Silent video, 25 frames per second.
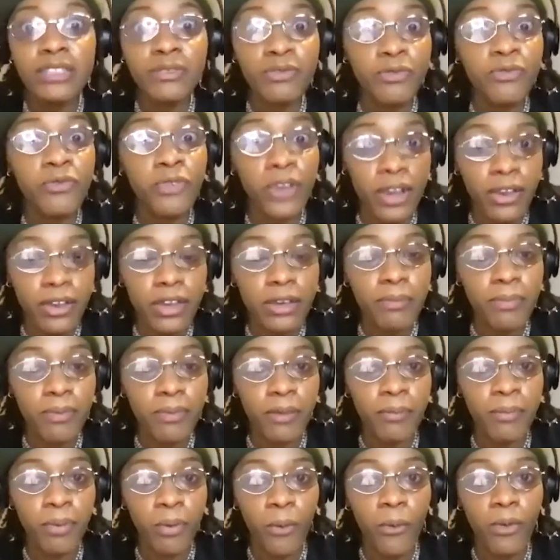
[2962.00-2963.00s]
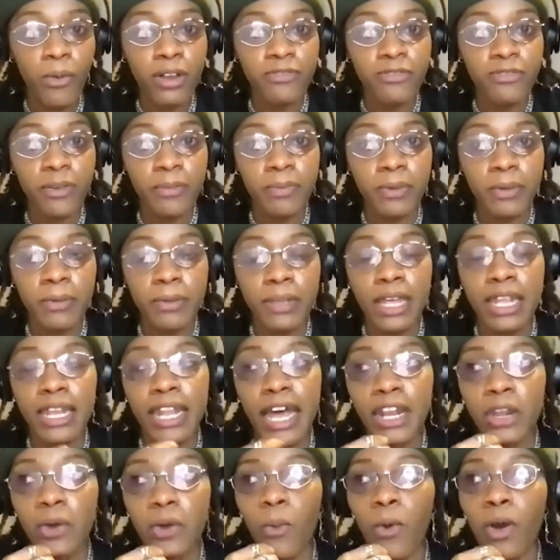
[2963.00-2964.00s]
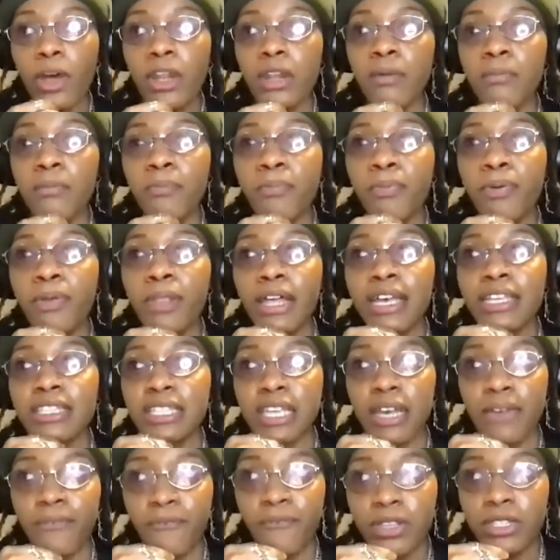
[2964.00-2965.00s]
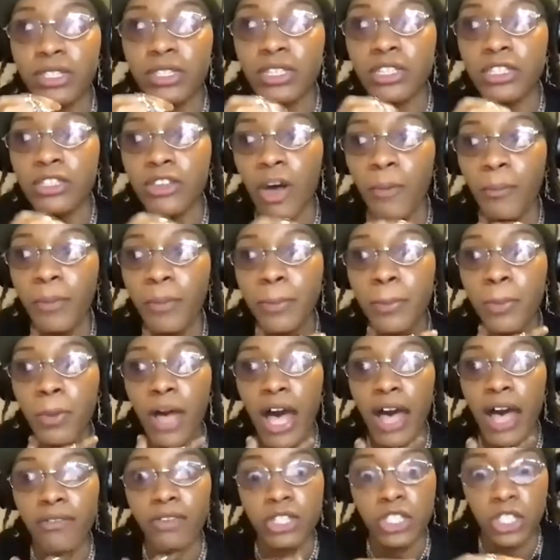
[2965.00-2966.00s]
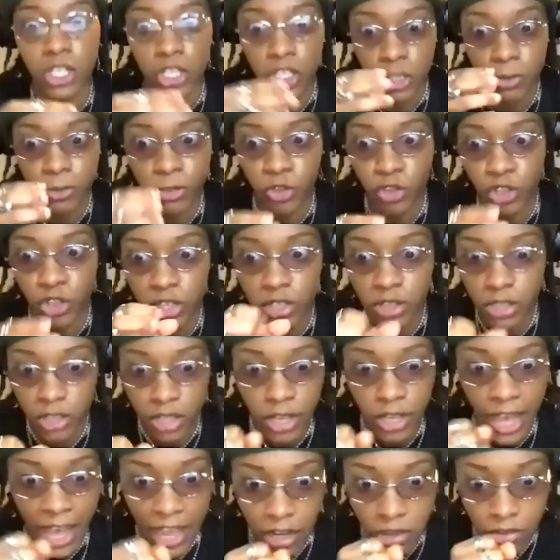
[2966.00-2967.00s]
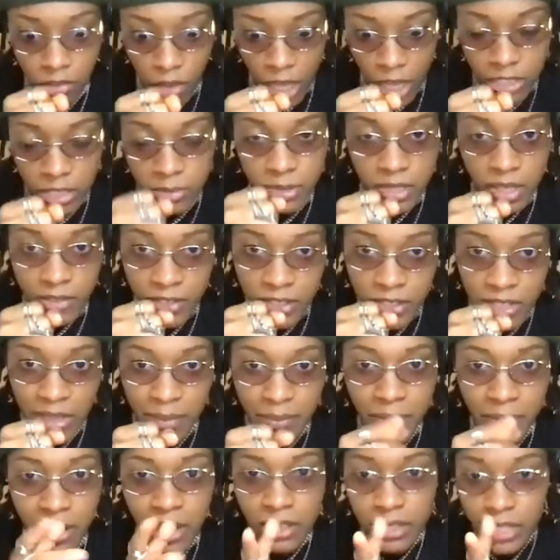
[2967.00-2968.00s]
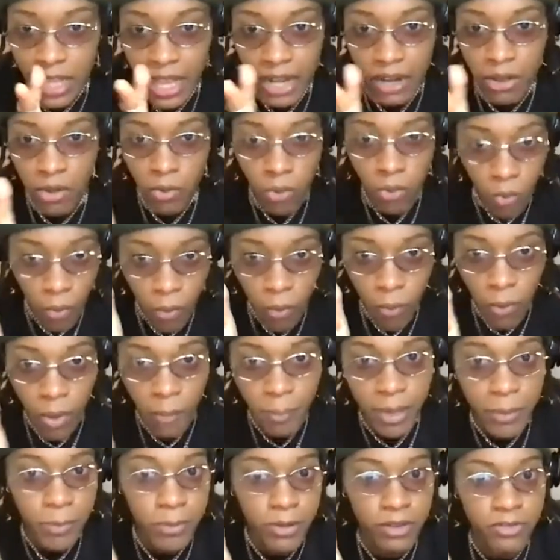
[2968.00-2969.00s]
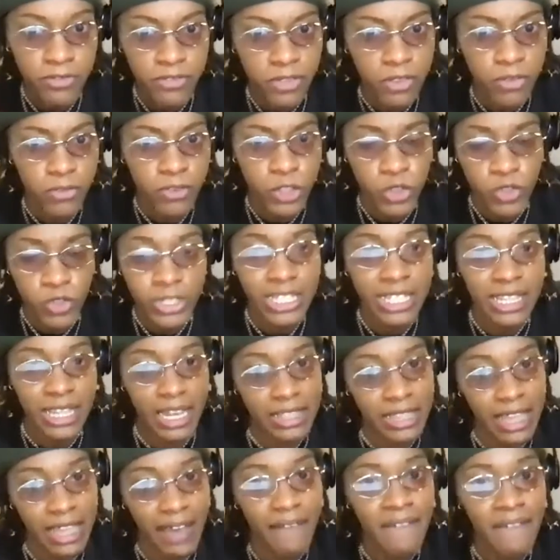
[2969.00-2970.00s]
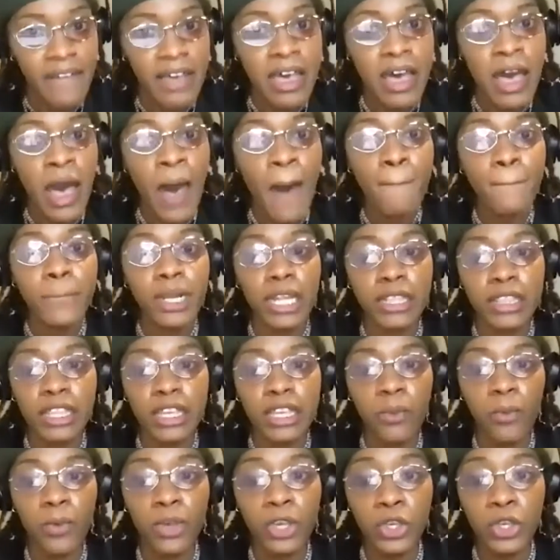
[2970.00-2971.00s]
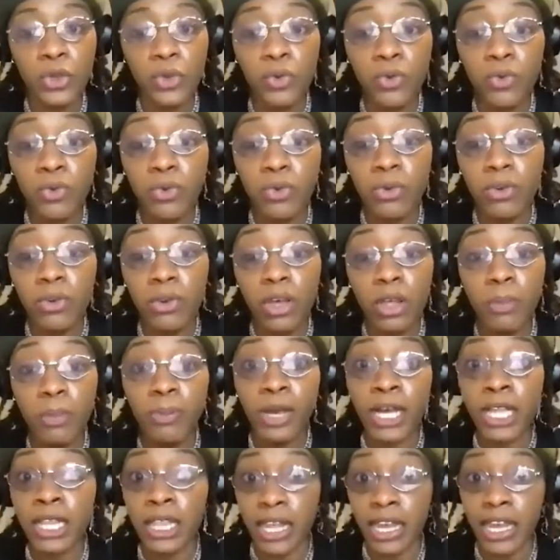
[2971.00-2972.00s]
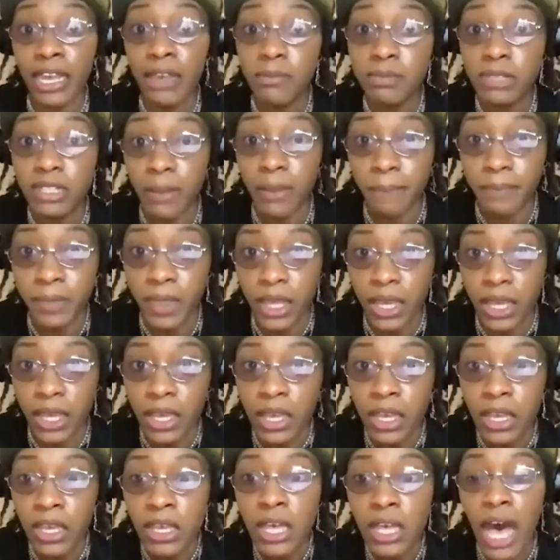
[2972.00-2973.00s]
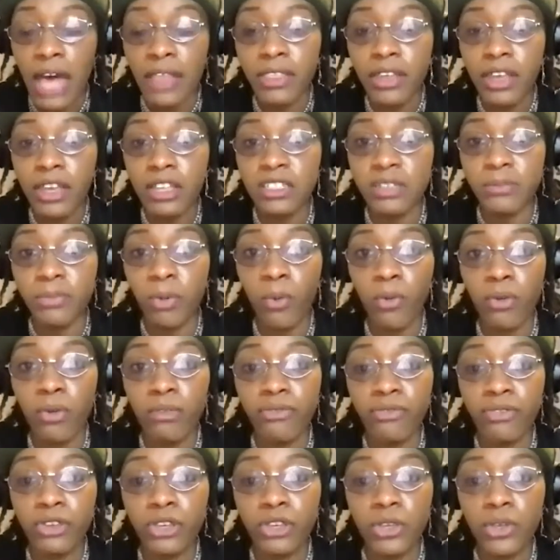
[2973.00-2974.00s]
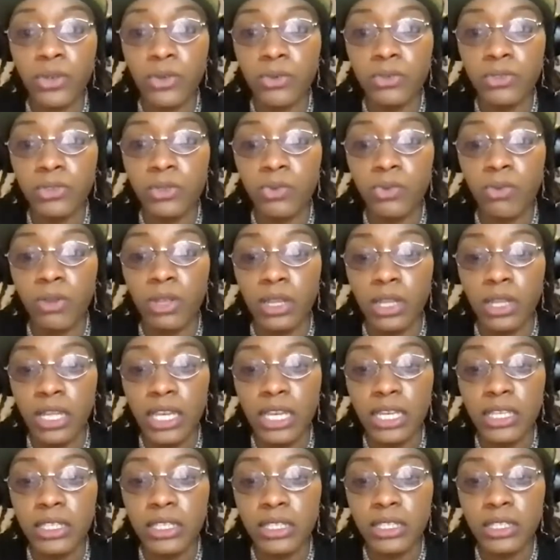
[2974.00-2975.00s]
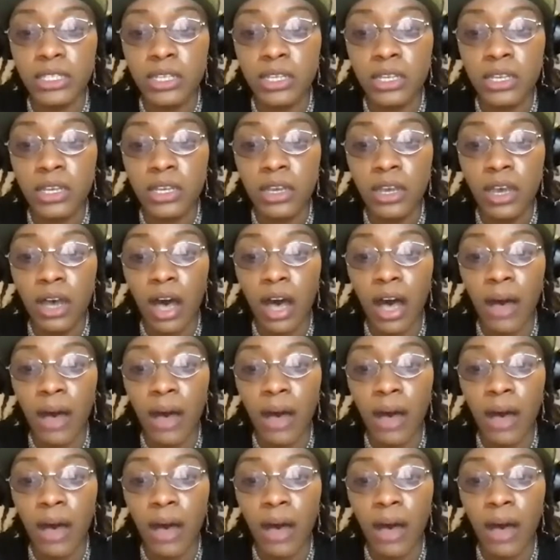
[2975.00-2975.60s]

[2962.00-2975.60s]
It's very important and I don't want to place emphasis on people having to strictly categorize themselves as something, because I don't want people to feel restricted like that. But I think when you proclaim something, I think it's important for you to at least